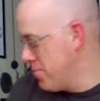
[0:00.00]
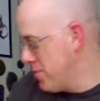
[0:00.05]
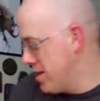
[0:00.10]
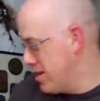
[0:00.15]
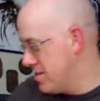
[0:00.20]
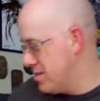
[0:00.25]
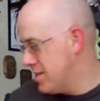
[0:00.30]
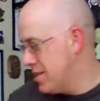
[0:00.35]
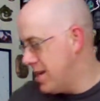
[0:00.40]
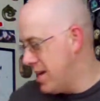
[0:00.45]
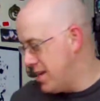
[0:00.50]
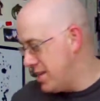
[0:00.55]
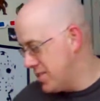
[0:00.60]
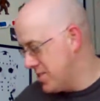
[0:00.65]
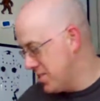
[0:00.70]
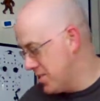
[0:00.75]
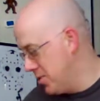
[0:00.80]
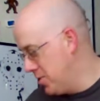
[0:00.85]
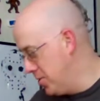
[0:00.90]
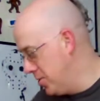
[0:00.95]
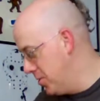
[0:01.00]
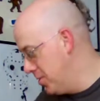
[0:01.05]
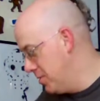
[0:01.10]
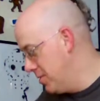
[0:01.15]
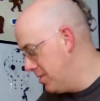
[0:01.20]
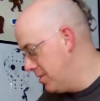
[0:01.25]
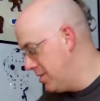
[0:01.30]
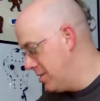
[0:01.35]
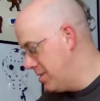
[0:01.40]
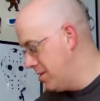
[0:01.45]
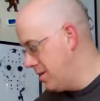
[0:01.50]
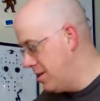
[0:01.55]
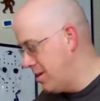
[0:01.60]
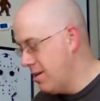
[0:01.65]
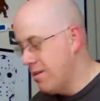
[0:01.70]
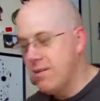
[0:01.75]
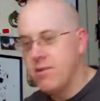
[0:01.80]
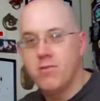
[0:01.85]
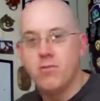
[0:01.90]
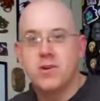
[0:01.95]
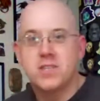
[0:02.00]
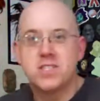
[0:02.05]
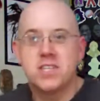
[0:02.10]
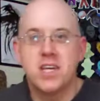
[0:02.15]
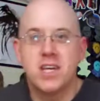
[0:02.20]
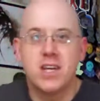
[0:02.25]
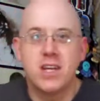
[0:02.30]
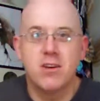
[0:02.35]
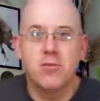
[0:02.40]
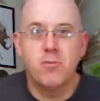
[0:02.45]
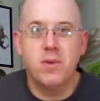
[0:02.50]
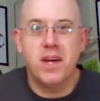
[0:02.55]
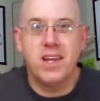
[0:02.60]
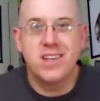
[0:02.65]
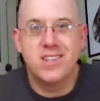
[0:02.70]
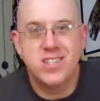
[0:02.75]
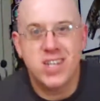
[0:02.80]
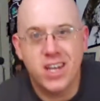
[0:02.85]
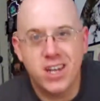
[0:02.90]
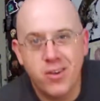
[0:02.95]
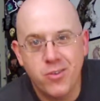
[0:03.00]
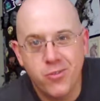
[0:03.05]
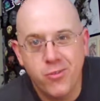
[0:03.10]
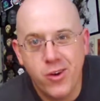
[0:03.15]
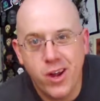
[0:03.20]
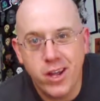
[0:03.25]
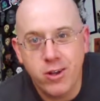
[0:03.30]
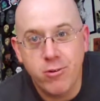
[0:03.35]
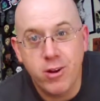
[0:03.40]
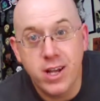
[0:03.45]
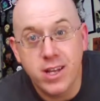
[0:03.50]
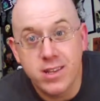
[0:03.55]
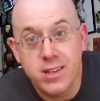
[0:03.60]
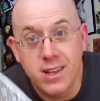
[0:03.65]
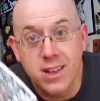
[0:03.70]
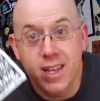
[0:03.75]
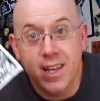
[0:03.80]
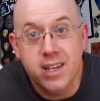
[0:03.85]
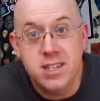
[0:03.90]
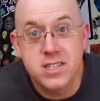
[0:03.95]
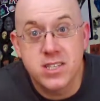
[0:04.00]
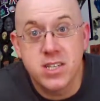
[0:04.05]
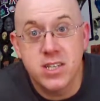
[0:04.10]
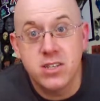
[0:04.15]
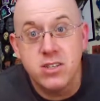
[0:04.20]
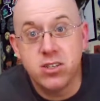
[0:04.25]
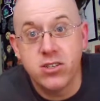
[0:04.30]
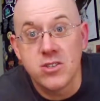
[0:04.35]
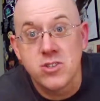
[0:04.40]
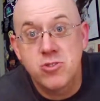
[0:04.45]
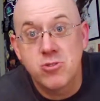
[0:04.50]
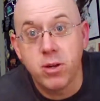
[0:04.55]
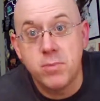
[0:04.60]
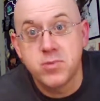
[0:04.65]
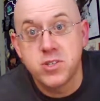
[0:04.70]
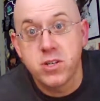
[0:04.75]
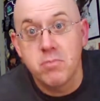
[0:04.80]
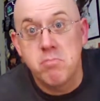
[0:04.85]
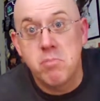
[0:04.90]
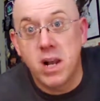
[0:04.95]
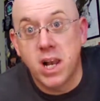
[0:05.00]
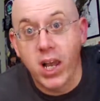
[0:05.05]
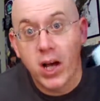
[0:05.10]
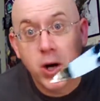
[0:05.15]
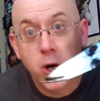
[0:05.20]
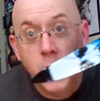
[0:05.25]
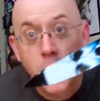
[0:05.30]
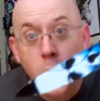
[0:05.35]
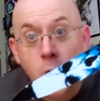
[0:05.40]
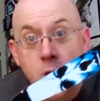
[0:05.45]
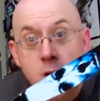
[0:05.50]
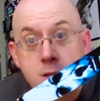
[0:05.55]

So that is cool. Once again, everybody, check out Fright Crate. The link is in the description below.